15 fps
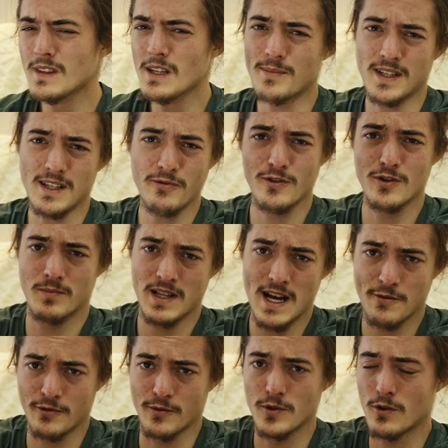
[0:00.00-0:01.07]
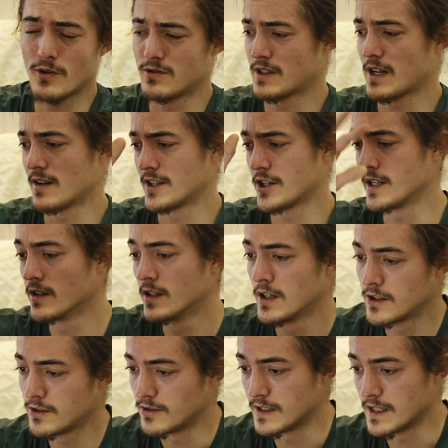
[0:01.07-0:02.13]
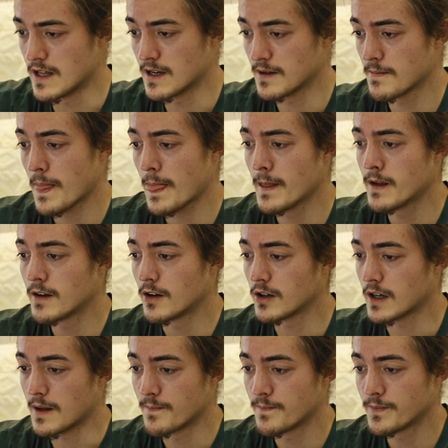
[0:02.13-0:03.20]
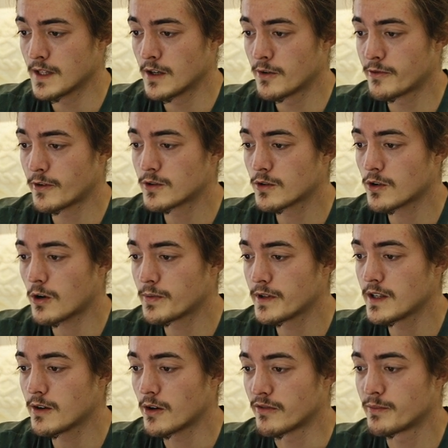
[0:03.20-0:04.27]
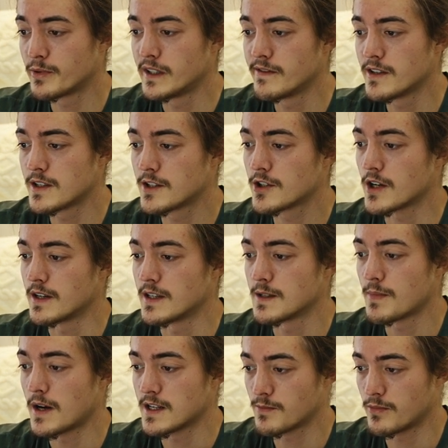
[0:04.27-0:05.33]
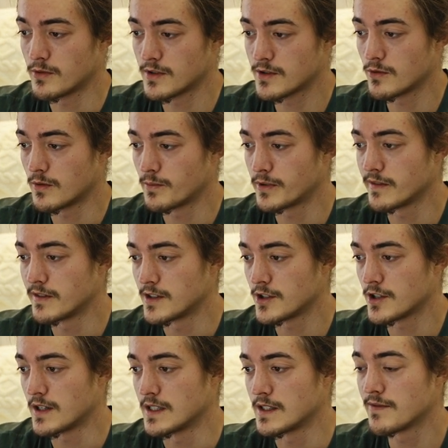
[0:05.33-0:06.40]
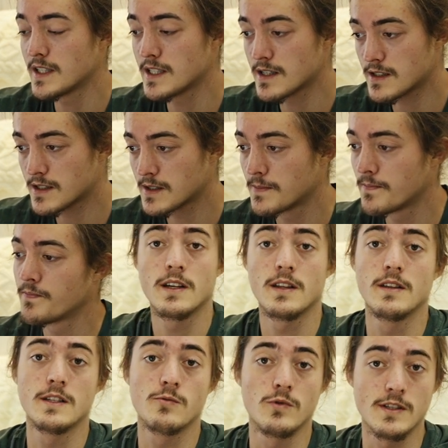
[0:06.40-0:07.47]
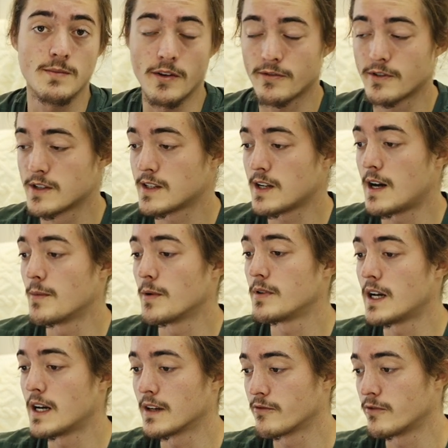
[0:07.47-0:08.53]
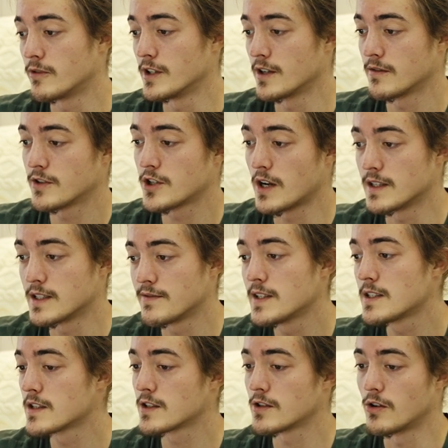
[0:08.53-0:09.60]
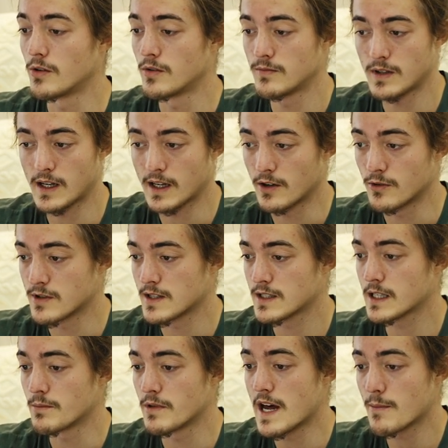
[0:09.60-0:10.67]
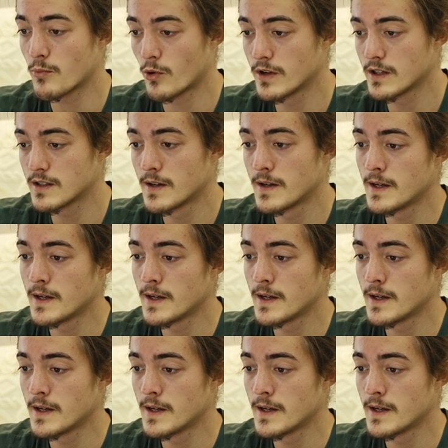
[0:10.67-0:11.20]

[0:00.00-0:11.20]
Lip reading: But if you apply from your home country, don't need that. Okay, photocopy of previous Chinese passports or previous Chinese visas. This was my first time applying for a Chinese visa, so I can also skip that point.